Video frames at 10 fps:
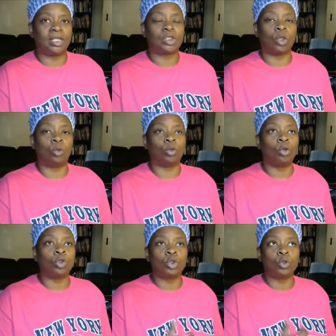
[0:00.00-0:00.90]
So
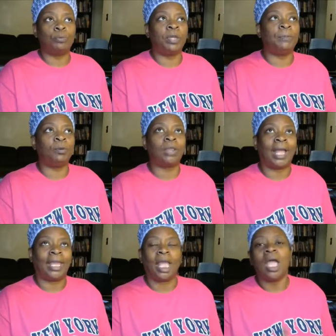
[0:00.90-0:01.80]
those are two people,
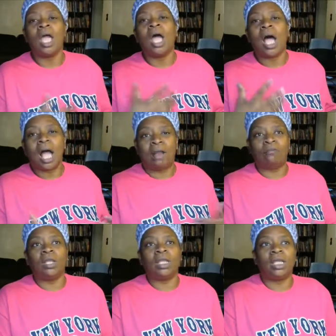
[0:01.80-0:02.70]
like, I
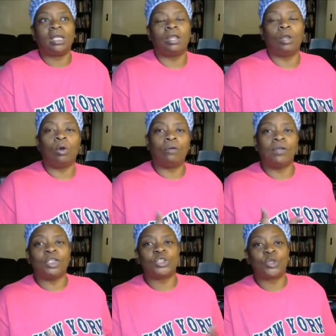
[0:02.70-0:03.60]
really, the Lord
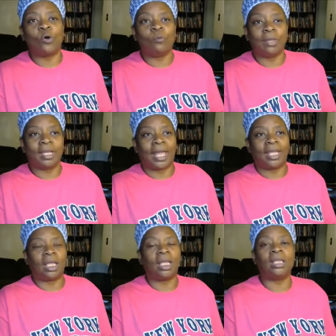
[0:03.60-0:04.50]
really showed me,
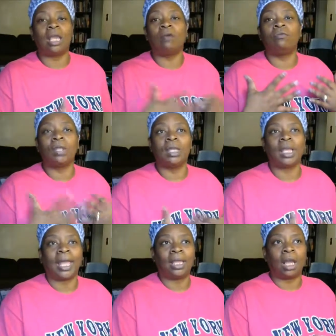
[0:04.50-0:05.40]
like, they're really,
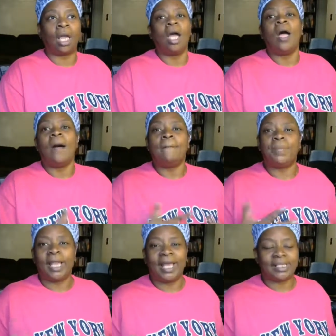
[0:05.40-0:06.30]
like,
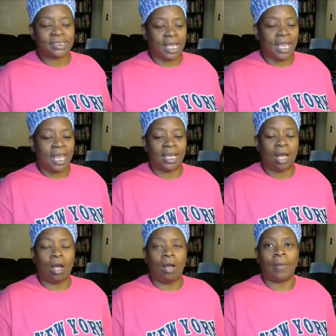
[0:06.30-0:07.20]
blessed. And
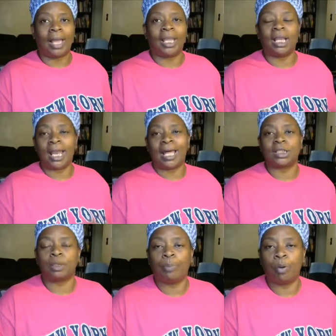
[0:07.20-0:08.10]
um, I get a lot of
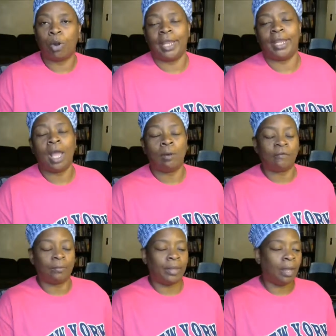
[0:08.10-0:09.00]
support and help
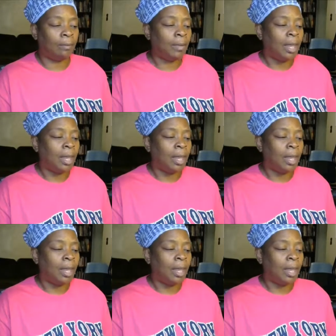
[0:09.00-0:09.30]
from them.